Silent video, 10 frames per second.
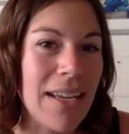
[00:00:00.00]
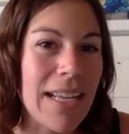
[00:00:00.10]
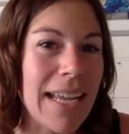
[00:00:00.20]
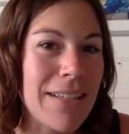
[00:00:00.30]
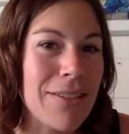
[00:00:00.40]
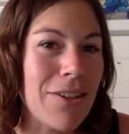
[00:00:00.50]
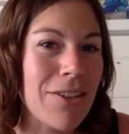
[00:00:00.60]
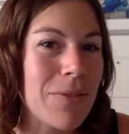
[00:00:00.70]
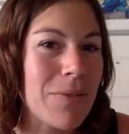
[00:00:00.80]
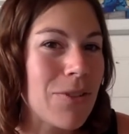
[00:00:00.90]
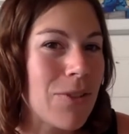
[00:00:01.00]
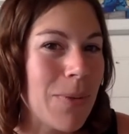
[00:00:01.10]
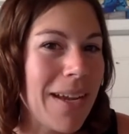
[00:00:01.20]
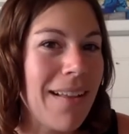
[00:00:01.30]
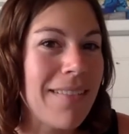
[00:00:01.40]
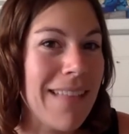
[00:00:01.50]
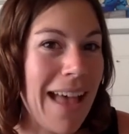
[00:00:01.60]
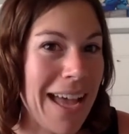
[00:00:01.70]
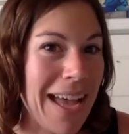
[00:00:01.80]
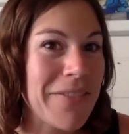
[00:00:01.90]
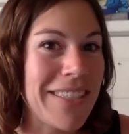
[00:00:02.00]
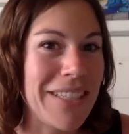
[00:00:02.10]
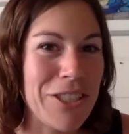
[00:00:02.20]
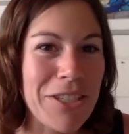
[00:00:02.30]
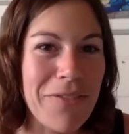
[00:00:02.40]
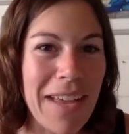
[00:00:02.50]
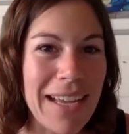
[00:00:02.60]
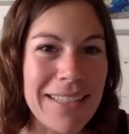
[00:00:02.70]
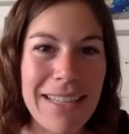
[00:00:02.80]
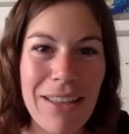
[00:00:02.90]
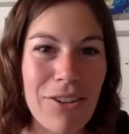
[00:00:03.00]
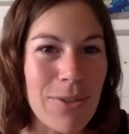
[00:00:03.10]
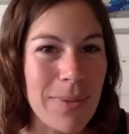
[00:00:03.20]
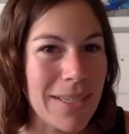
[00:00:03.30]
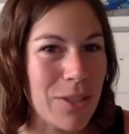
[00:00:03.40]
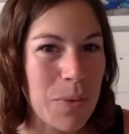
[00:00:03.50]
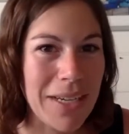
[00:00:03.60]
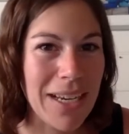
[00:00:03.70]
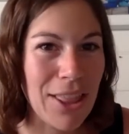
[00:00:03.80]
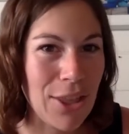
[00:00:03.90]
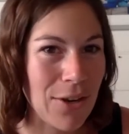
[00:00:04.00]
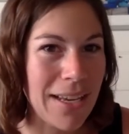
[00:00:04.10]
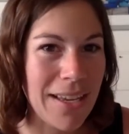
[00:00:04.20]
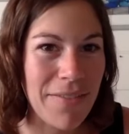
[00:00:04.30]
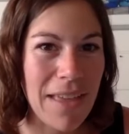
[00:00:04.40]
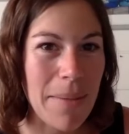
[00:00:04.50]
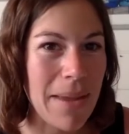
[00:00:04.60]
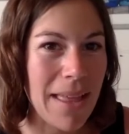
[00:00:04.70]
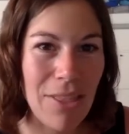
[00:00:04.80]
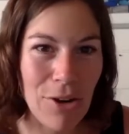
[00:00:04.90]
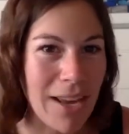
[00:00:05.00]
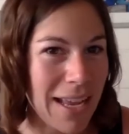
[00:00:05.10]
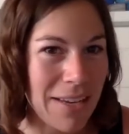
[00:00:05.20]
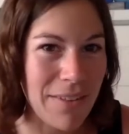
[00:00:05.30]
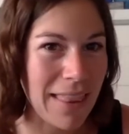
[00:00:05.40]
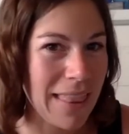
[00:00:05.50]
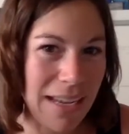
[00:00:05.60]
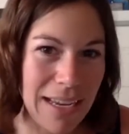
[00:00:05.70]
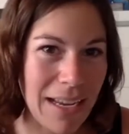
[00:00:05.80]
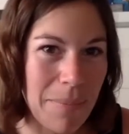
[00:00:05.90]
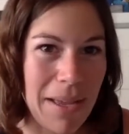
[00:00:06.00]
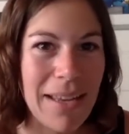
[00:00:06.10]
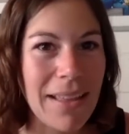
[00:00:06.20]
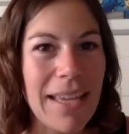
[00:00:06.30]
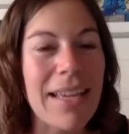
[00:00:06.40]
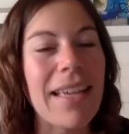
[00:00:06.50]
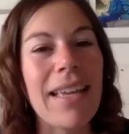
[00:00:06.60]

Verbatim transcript: kids are doing a lot of addition facts and they're doing 20, 30 of them and they're not even thinking about it. Like,